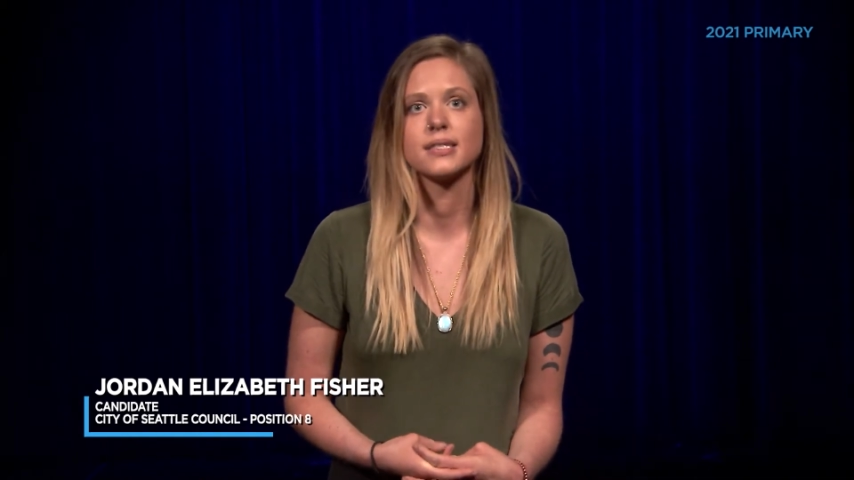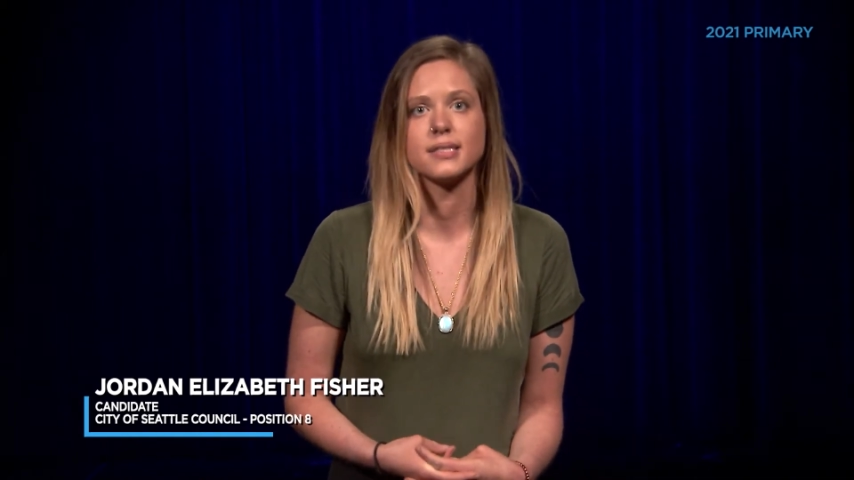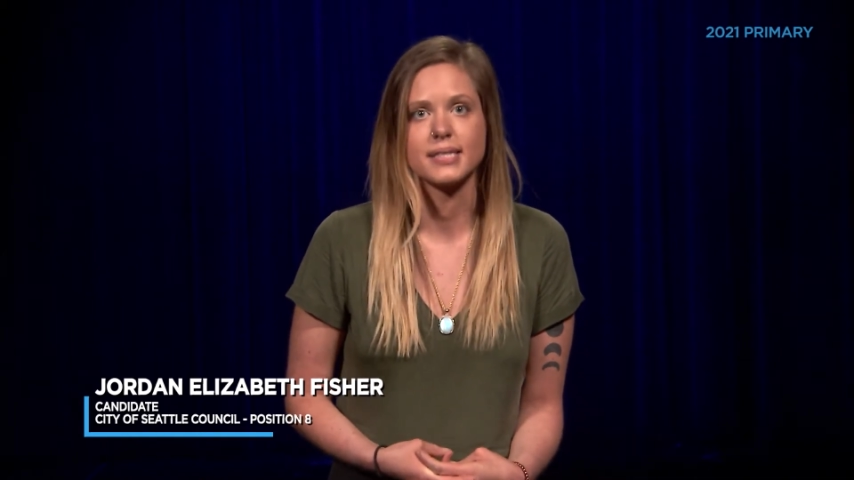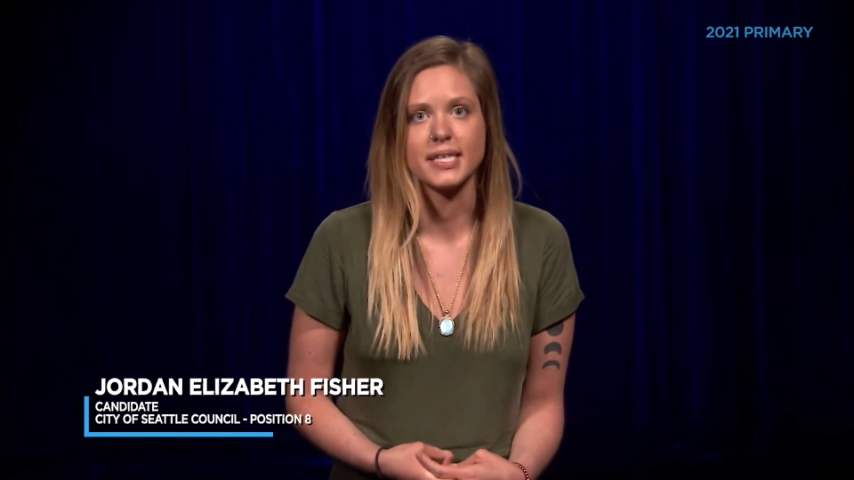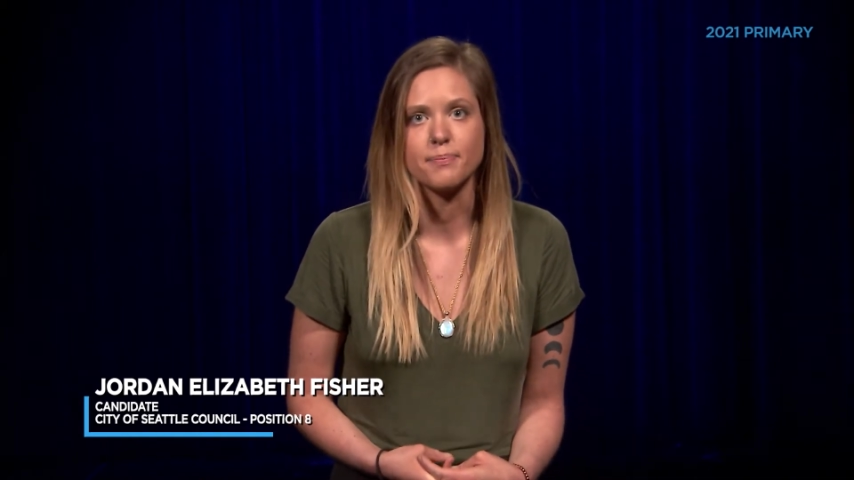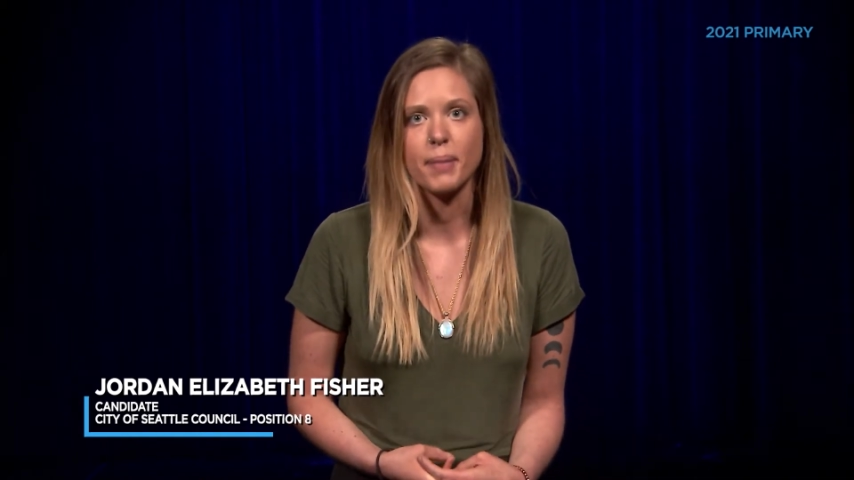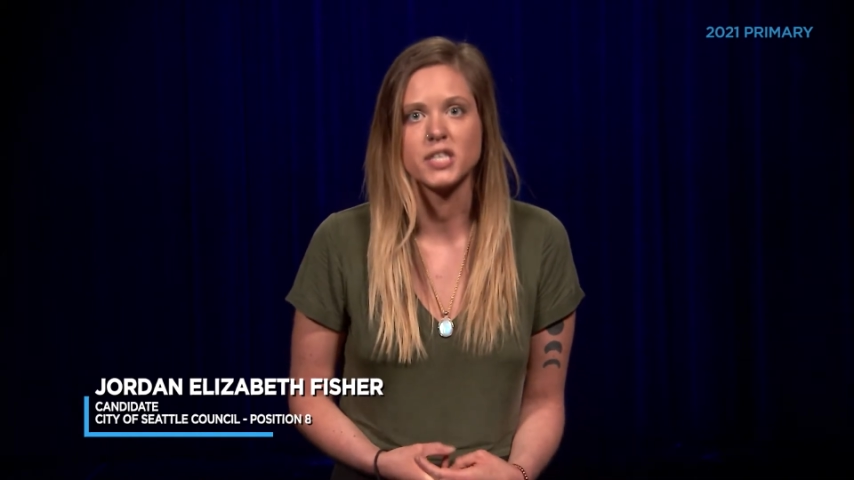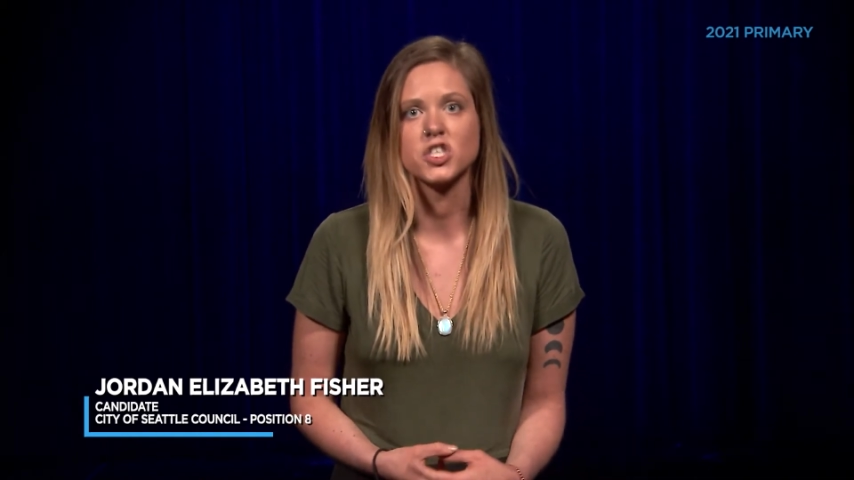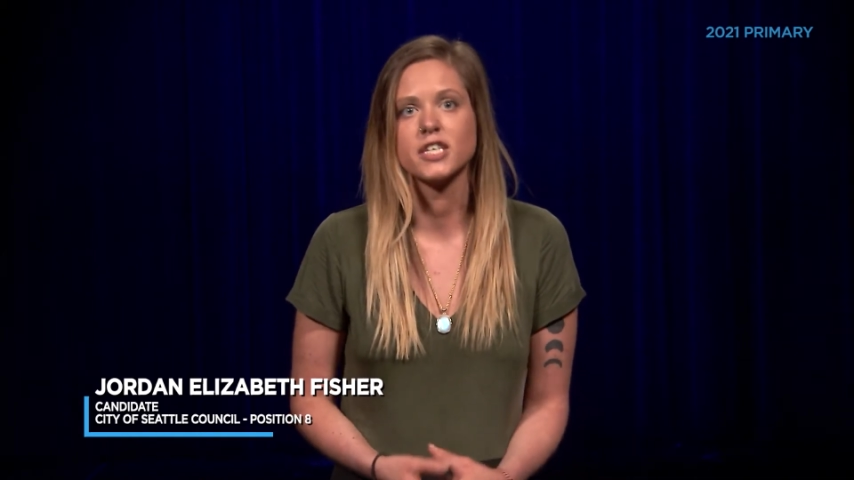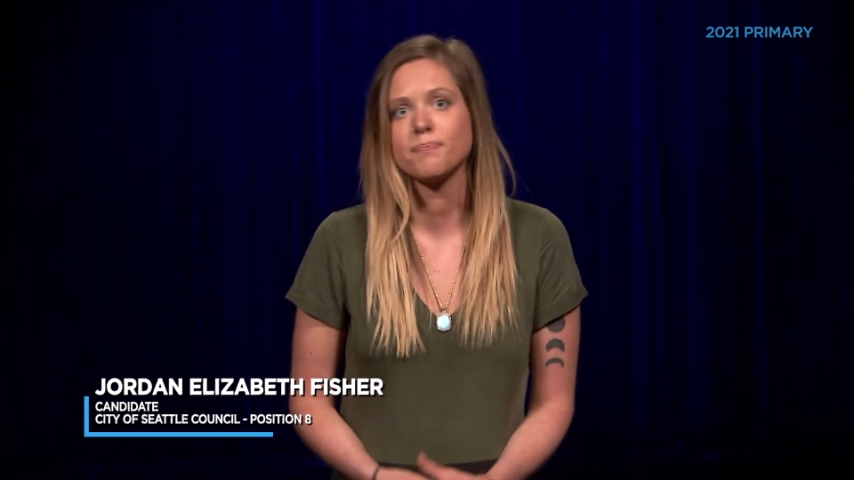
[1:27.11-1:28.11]
the city
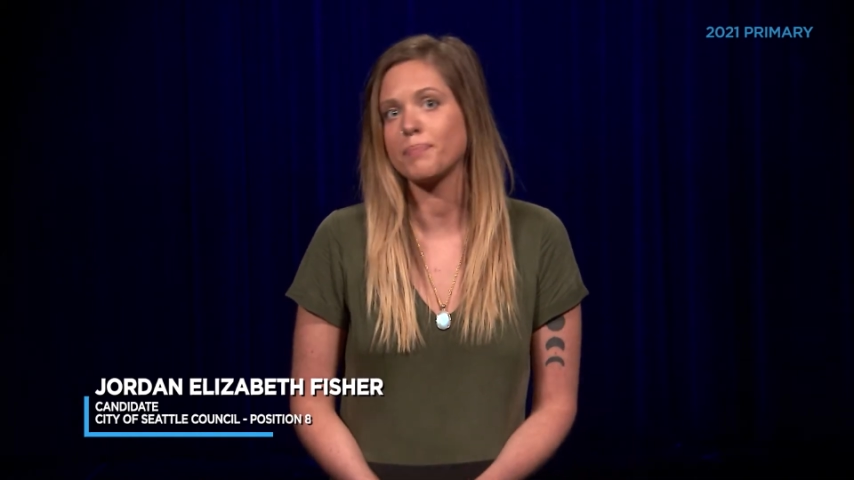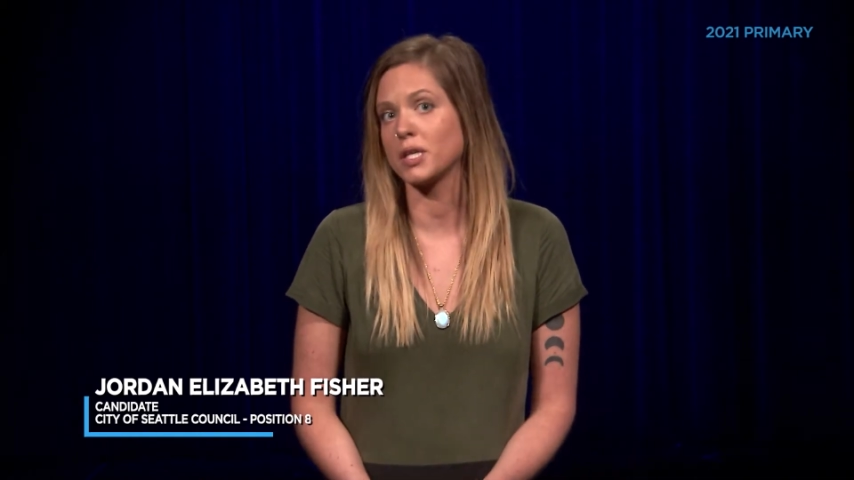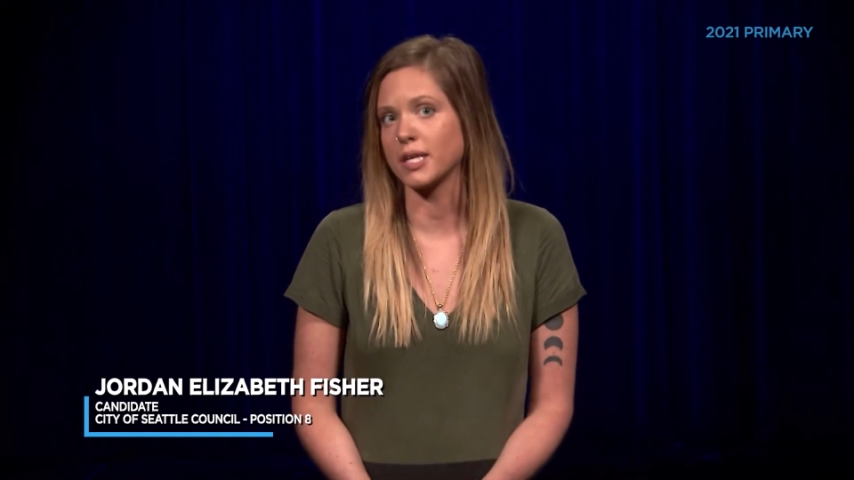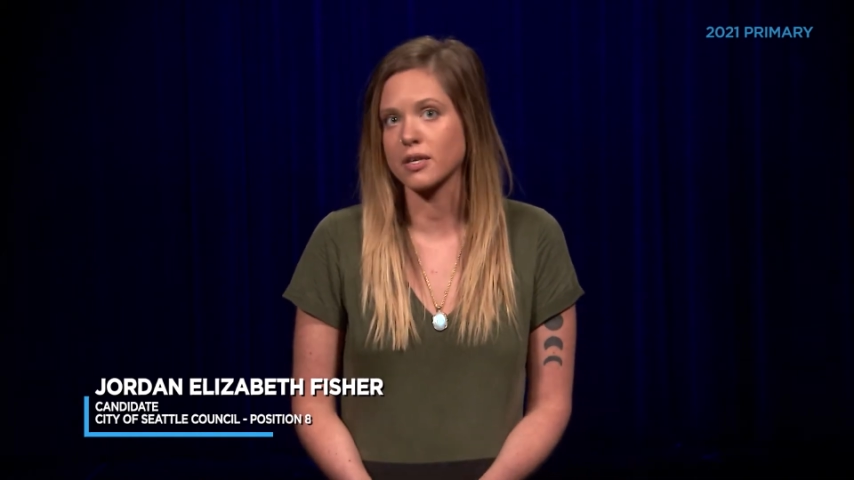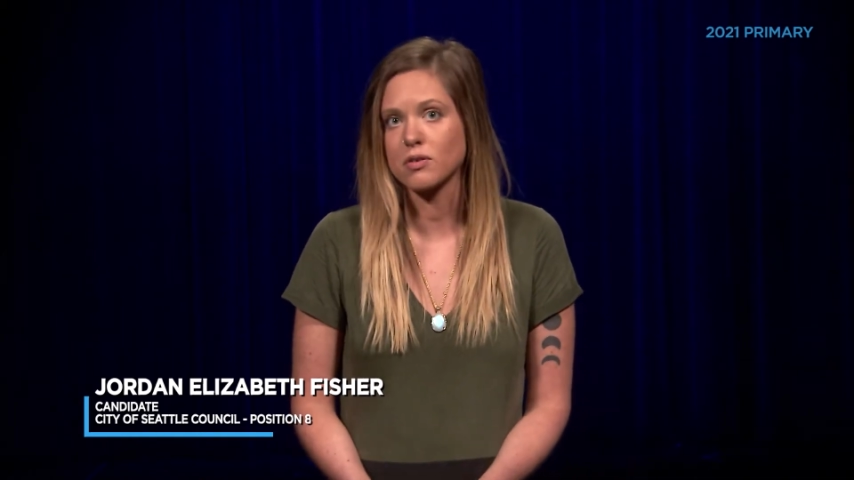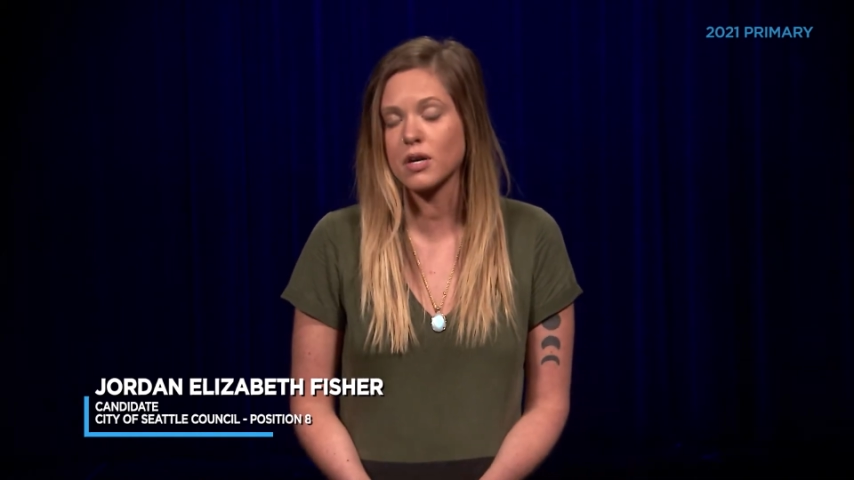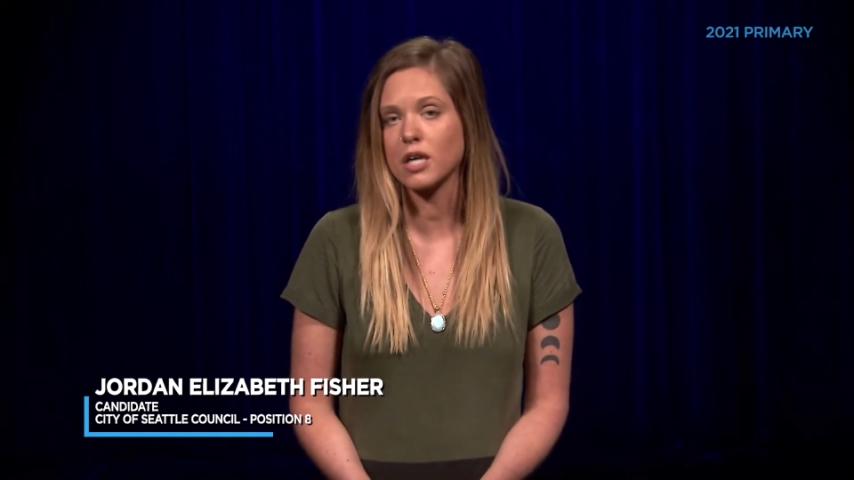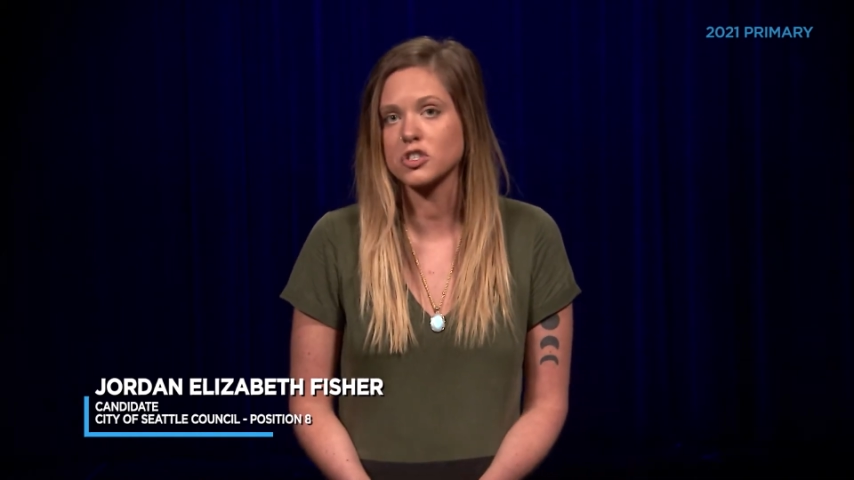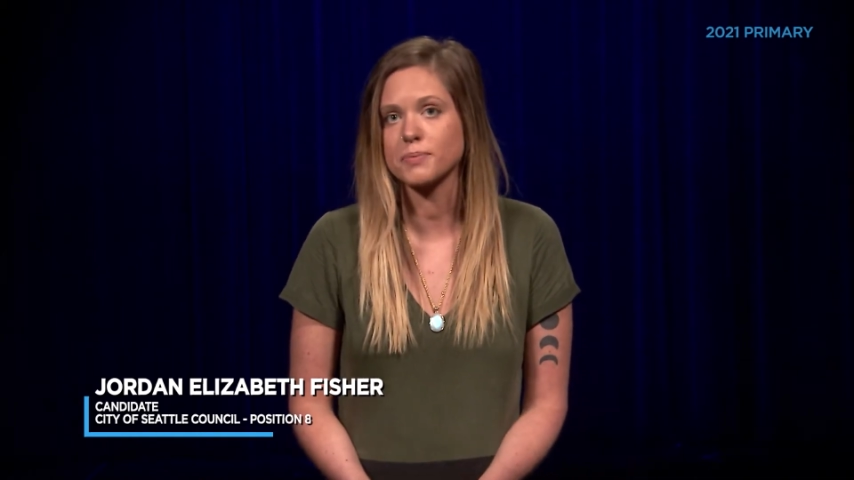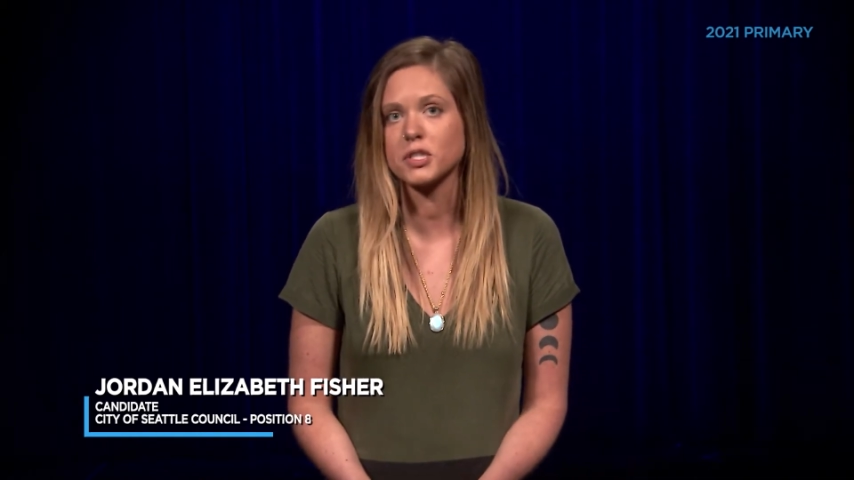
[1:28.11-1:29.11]
budget, political
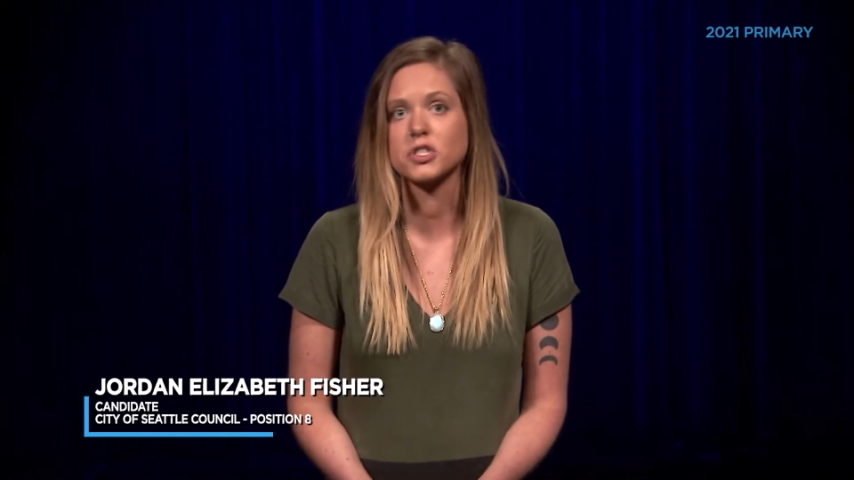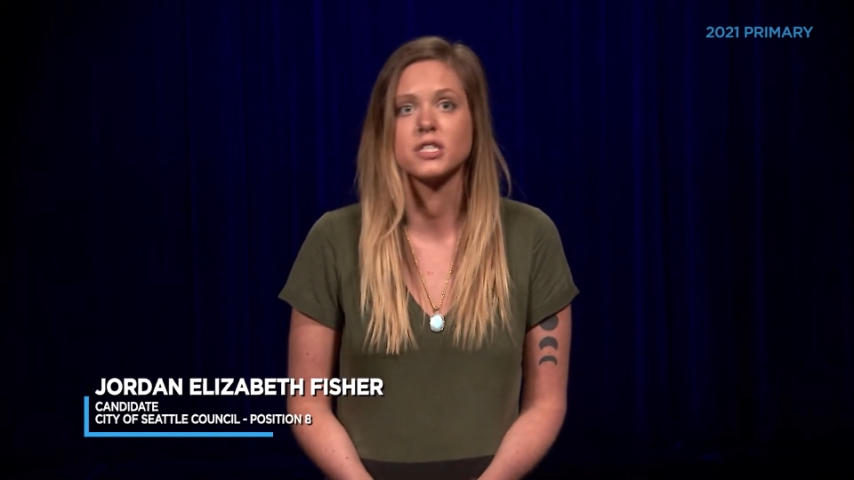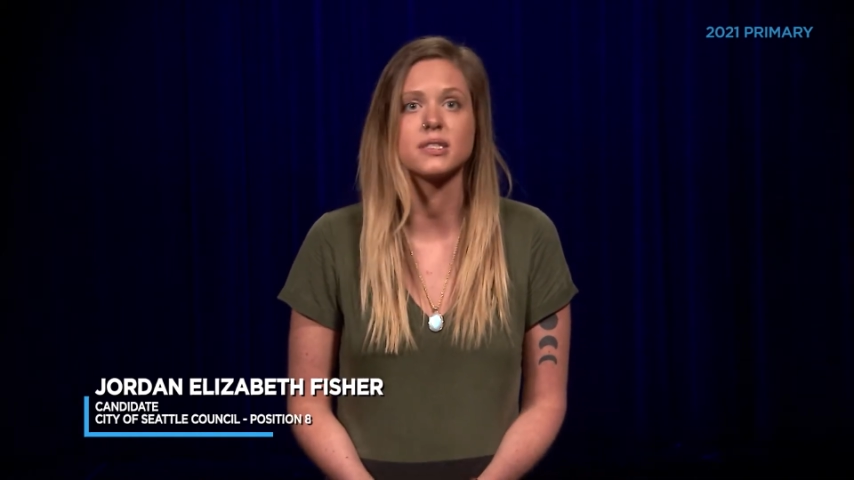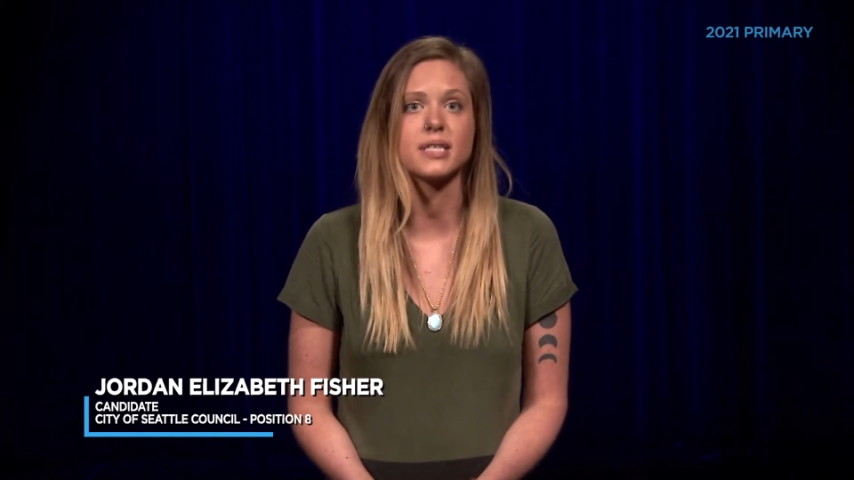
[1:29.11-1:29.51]
contributions,